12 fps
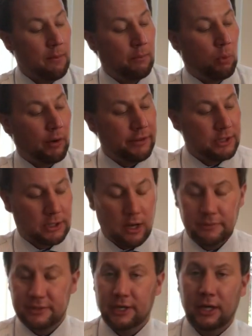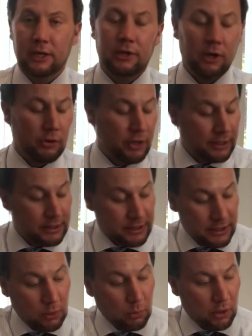But where this comes in, you can
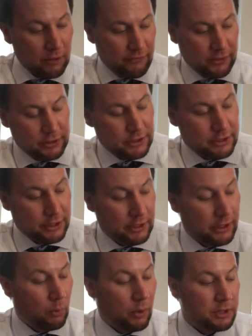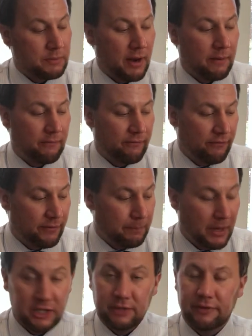see where deficiency, where's my
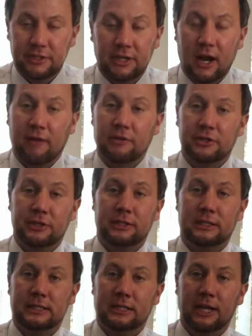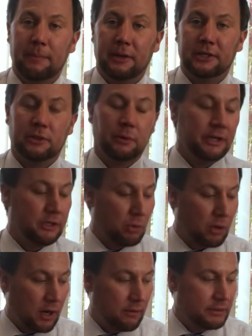patient visit average? Is it slipping? So we need to
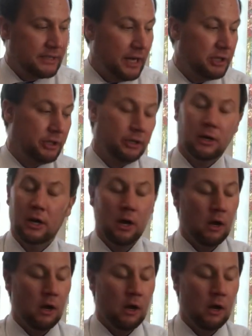work on retention.